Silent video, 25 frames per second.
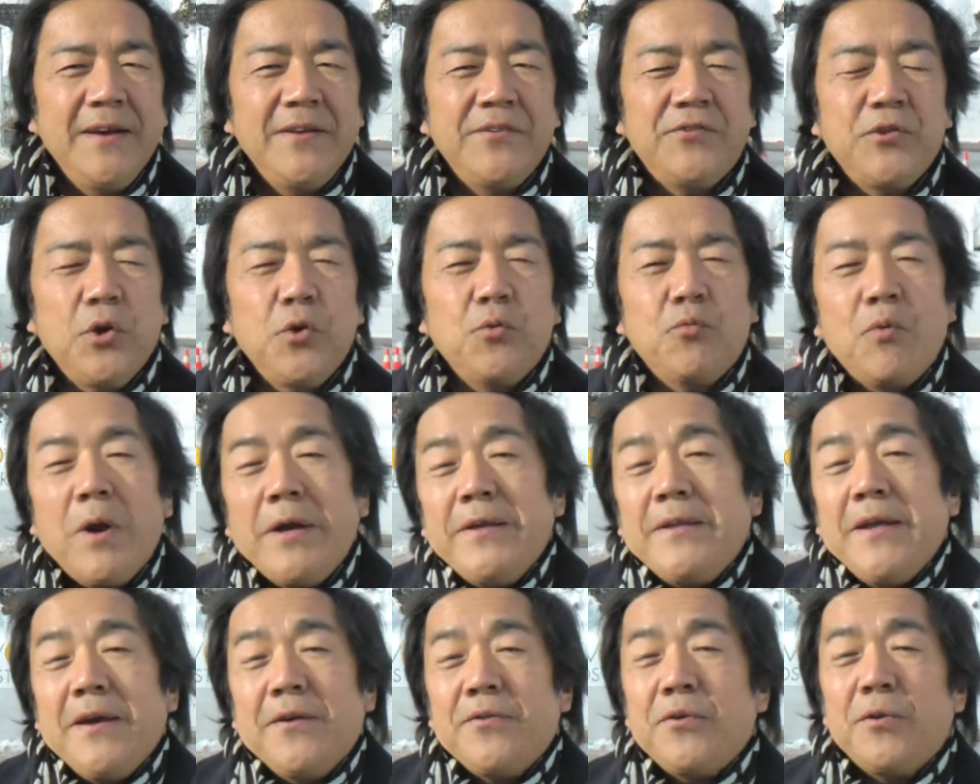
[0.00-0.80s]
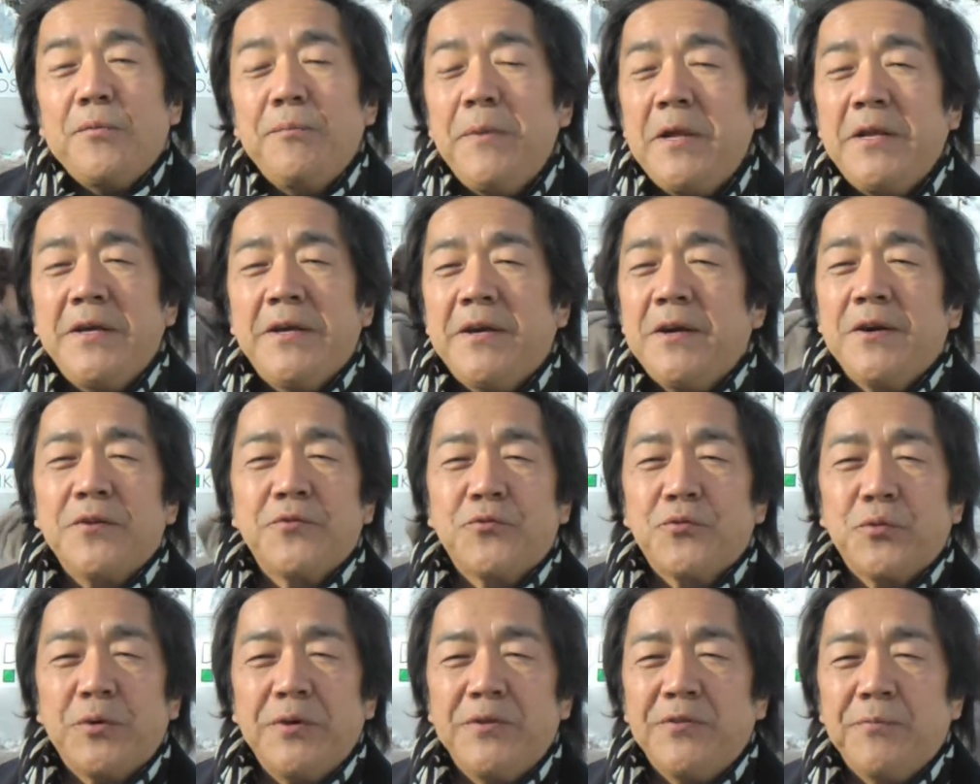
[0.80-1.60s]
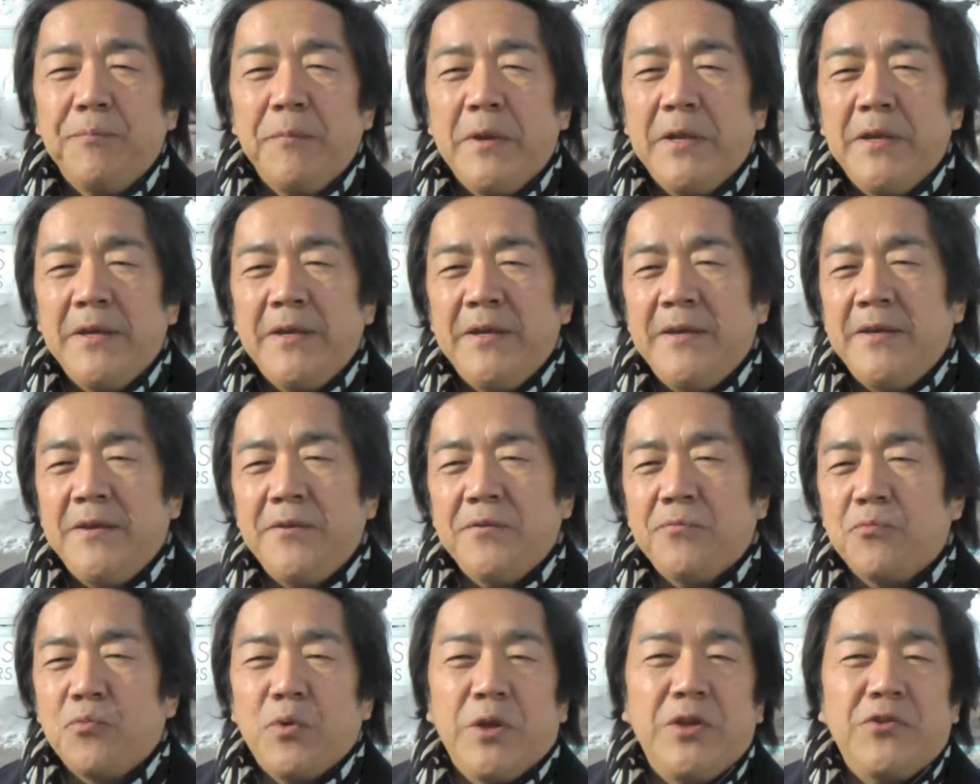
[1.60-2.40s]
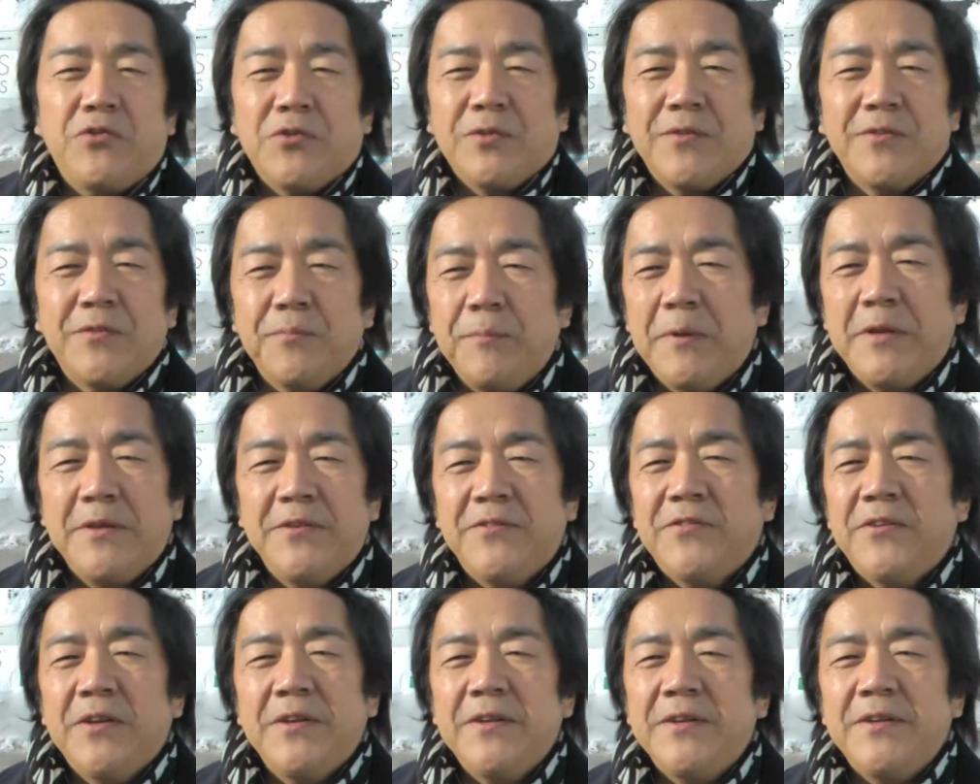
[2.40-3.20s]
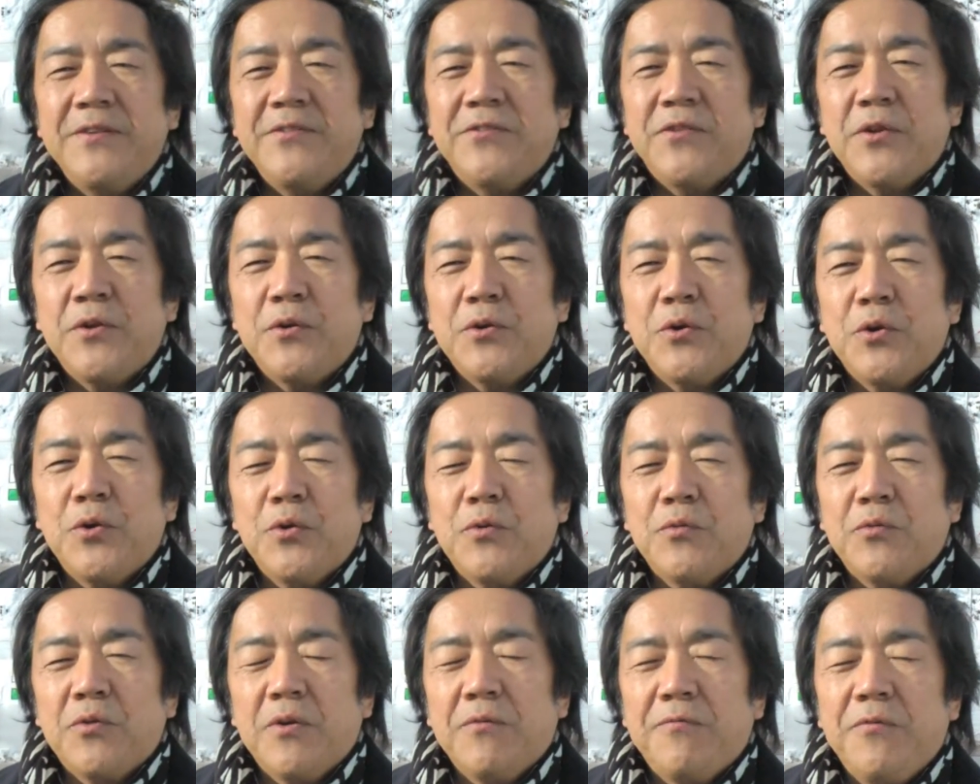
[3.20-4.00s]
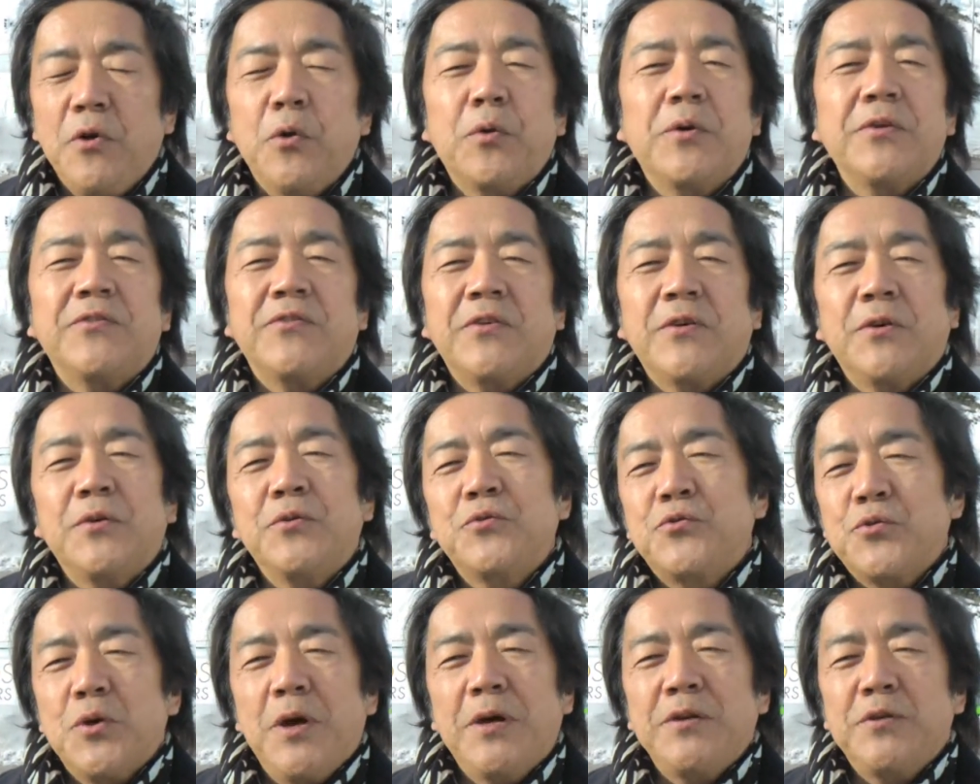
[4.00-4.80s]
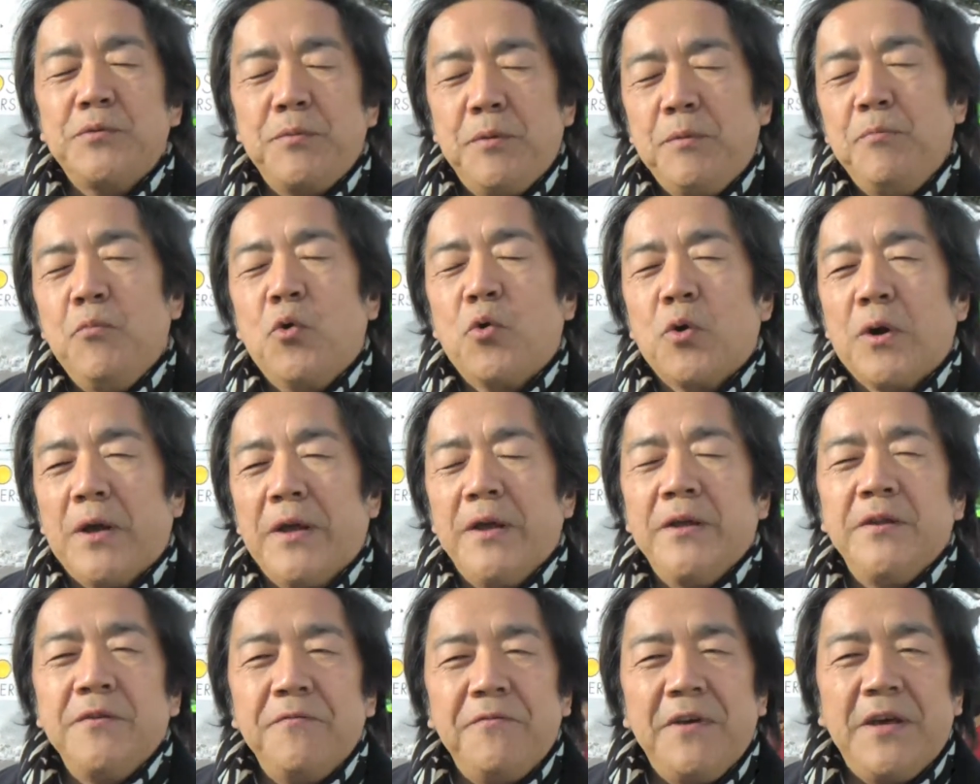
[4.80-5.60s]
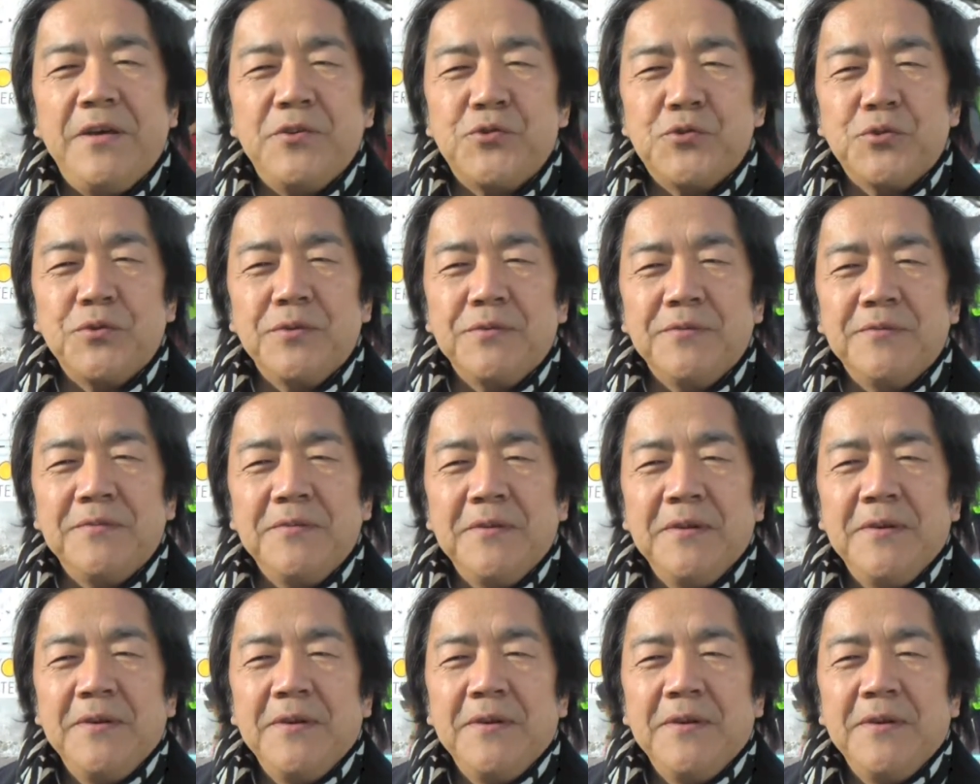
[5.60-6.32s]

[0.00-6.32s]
So, right now, there are many countries, many regions, many cities that are focusing on trying to be more innovation